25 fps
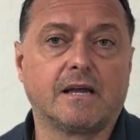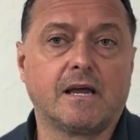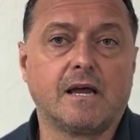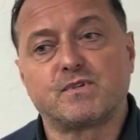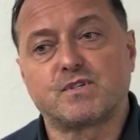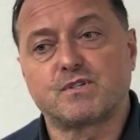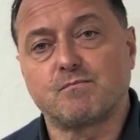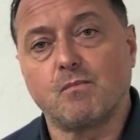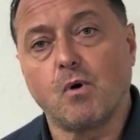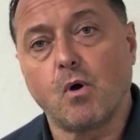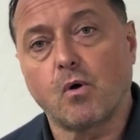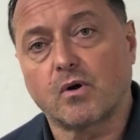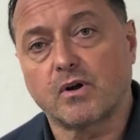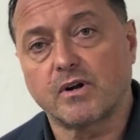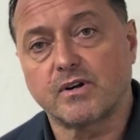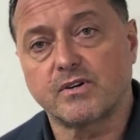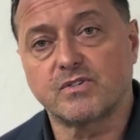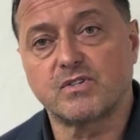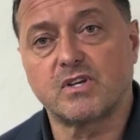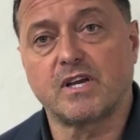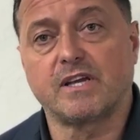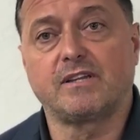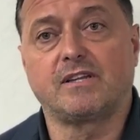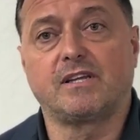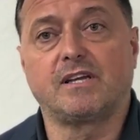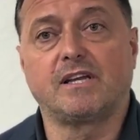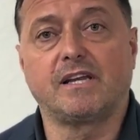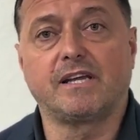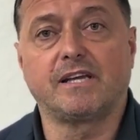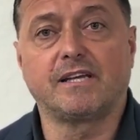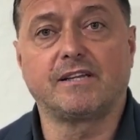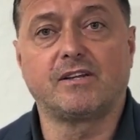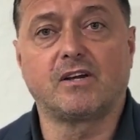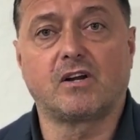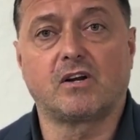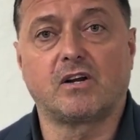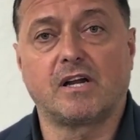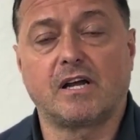Smokers, ideally,
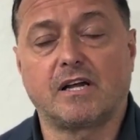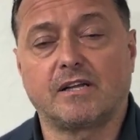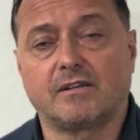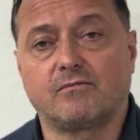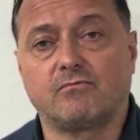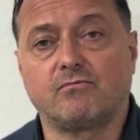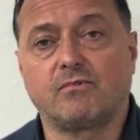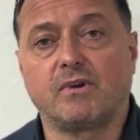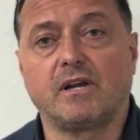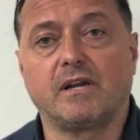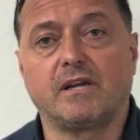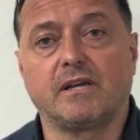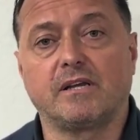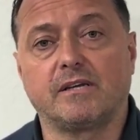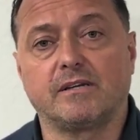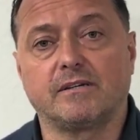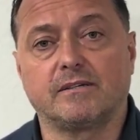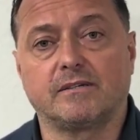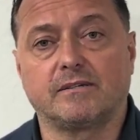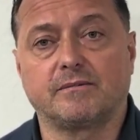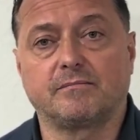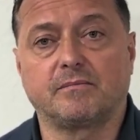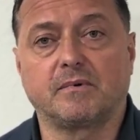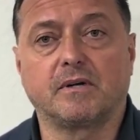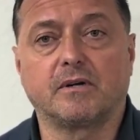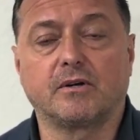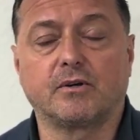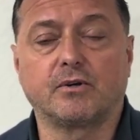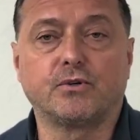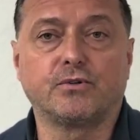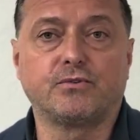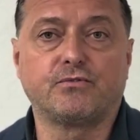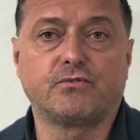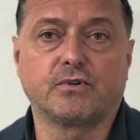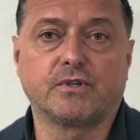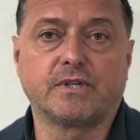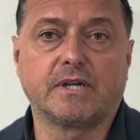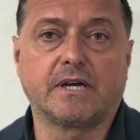they're not really
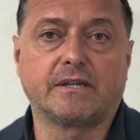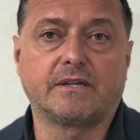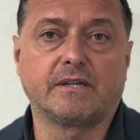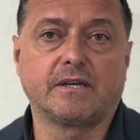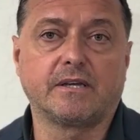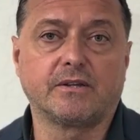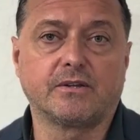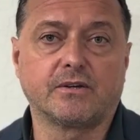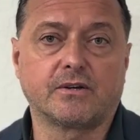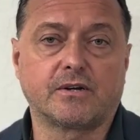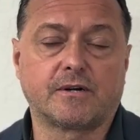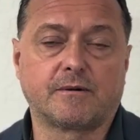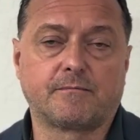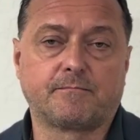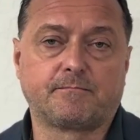good for that either.